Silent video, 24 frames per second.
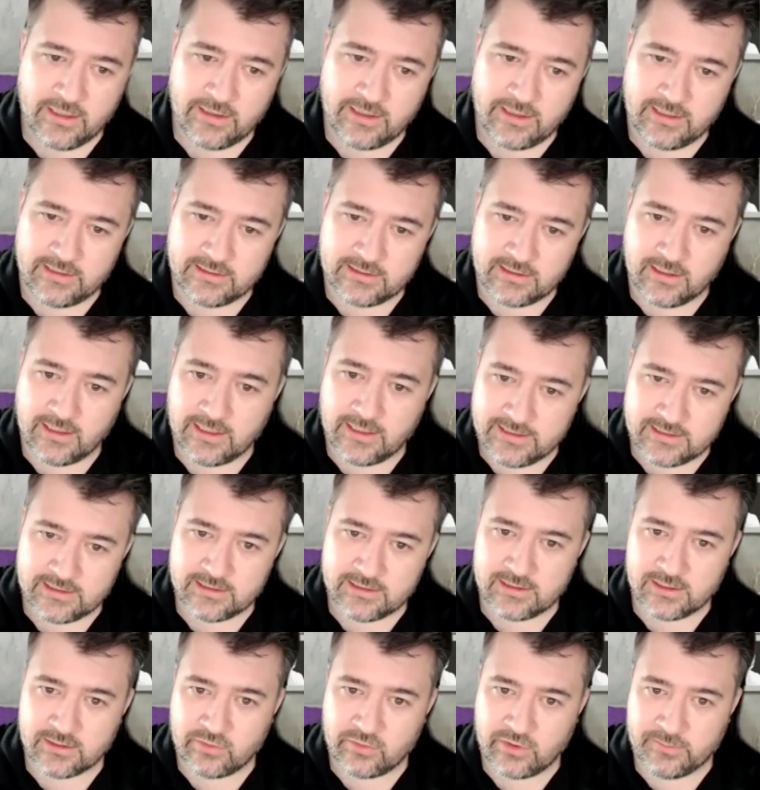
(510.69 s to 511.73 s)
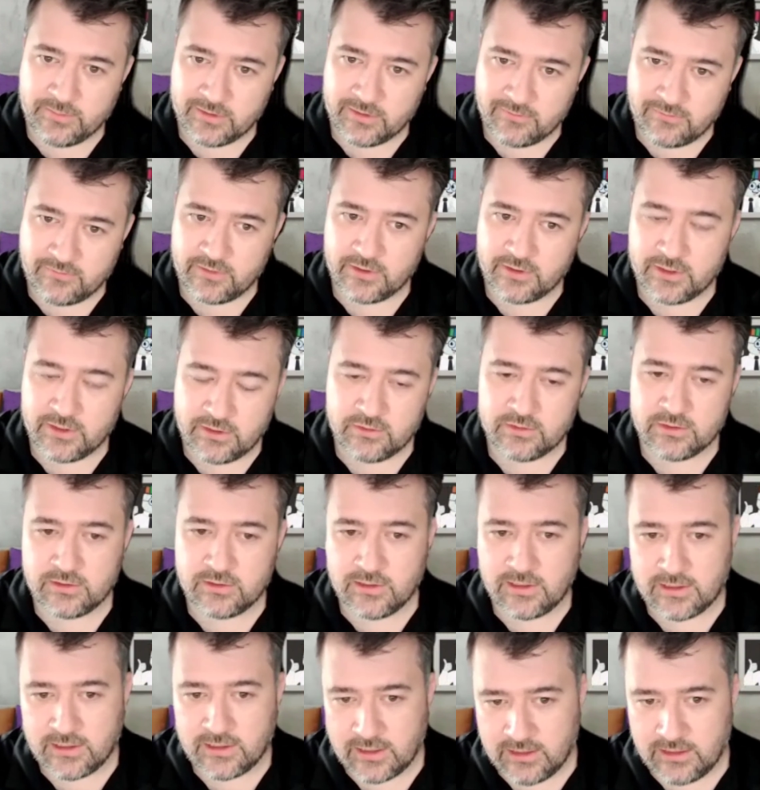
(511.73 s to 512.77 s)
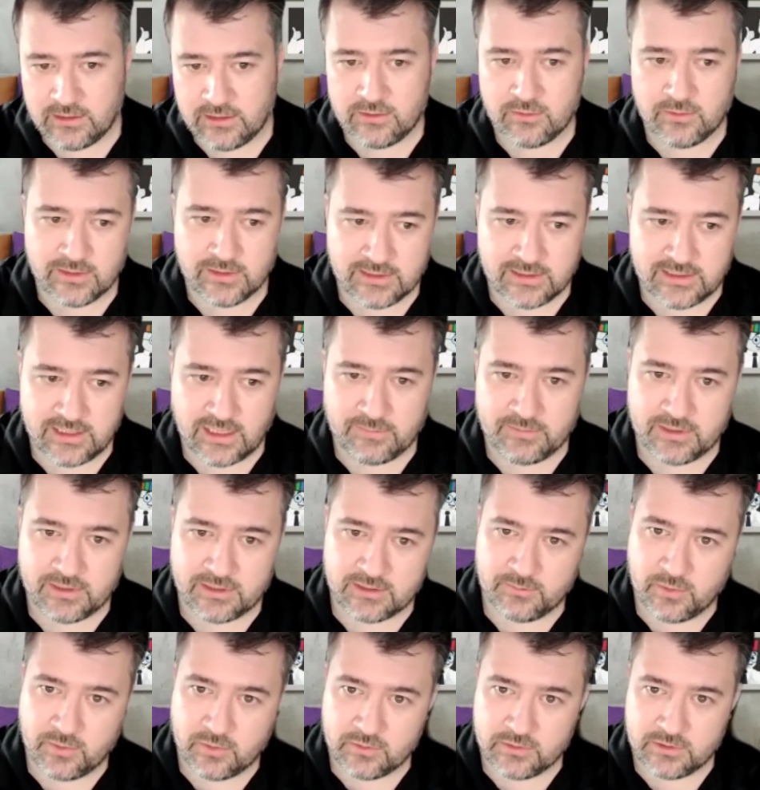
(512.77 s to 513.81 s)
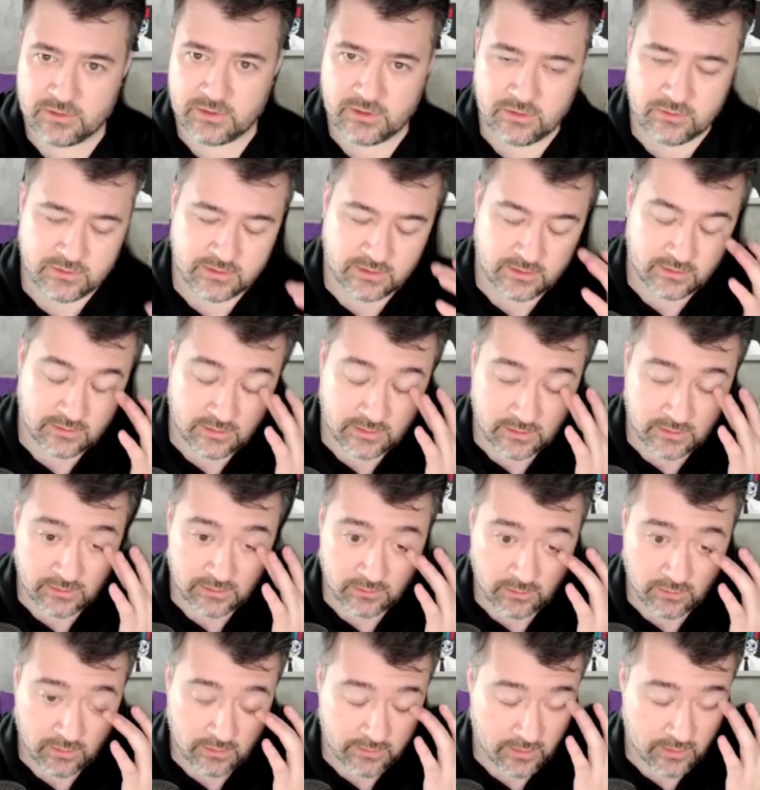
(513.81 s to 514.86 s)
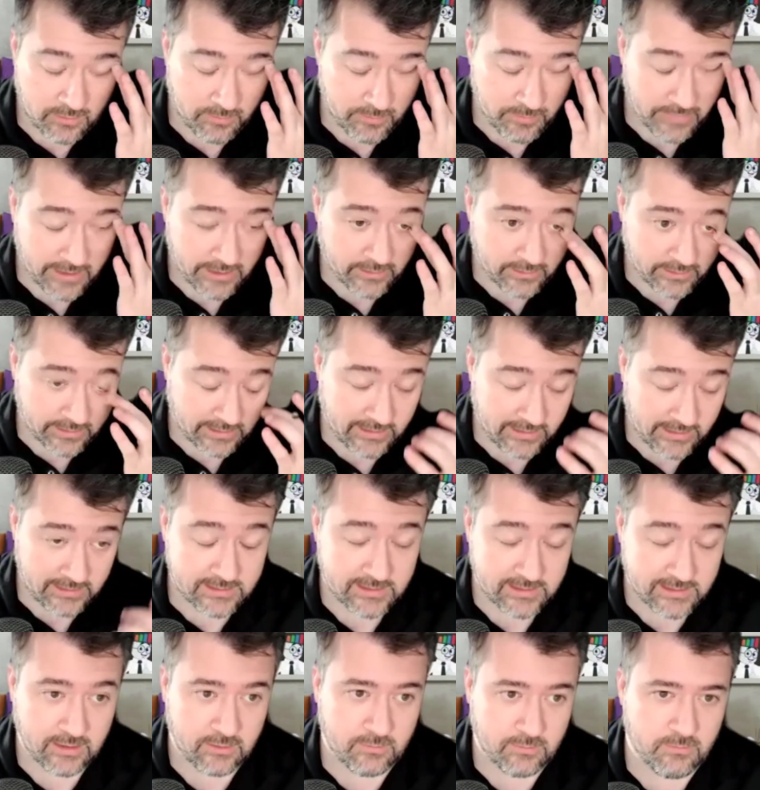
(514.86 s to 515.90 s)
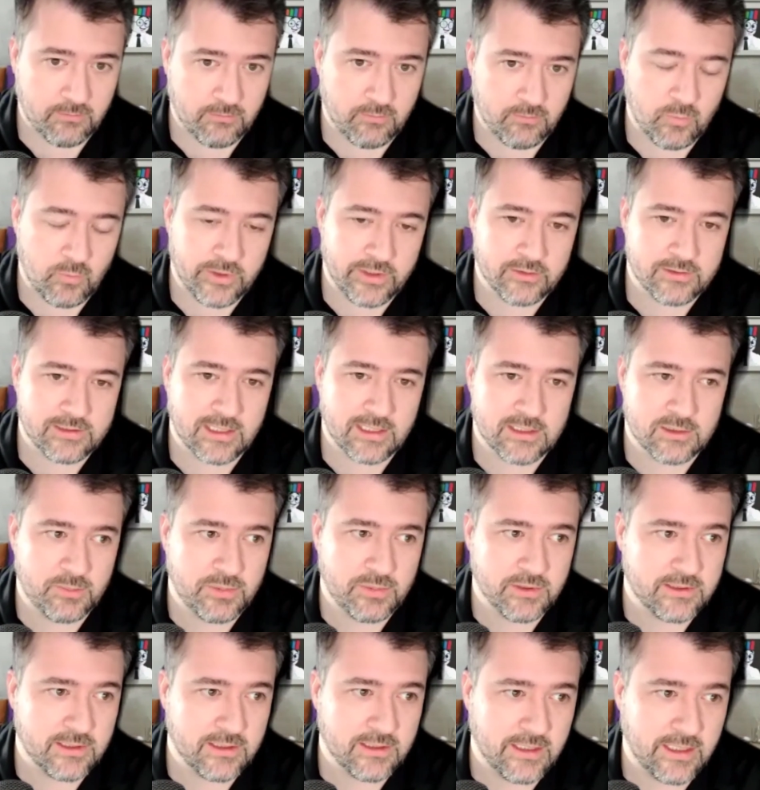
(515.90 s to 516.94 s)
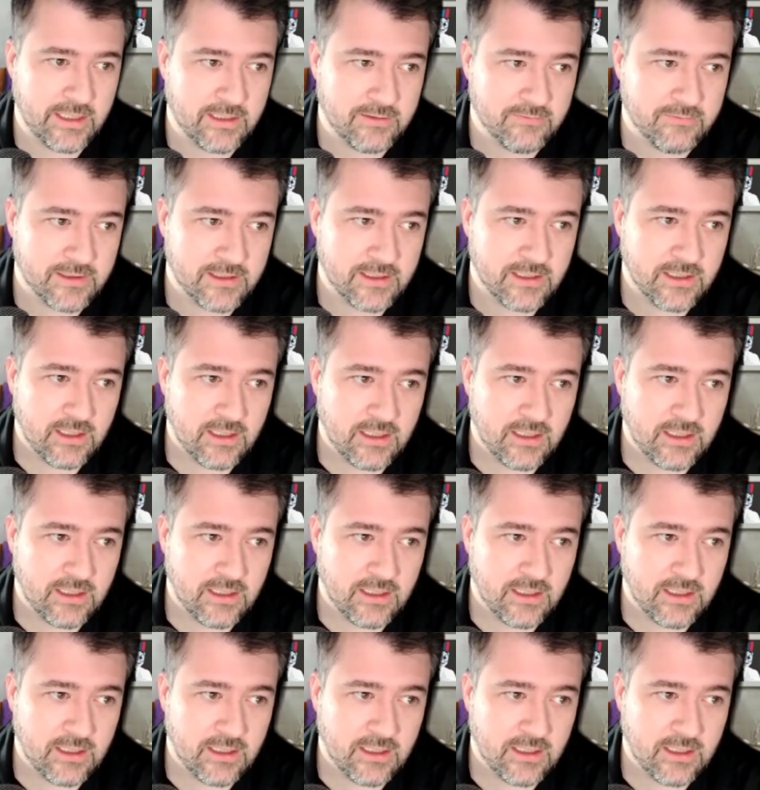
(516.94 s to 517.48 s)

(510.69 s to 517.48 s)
that is a license agreement for a user that they need to accept, as opposed to using the logon banner keys that Windows has built in natively.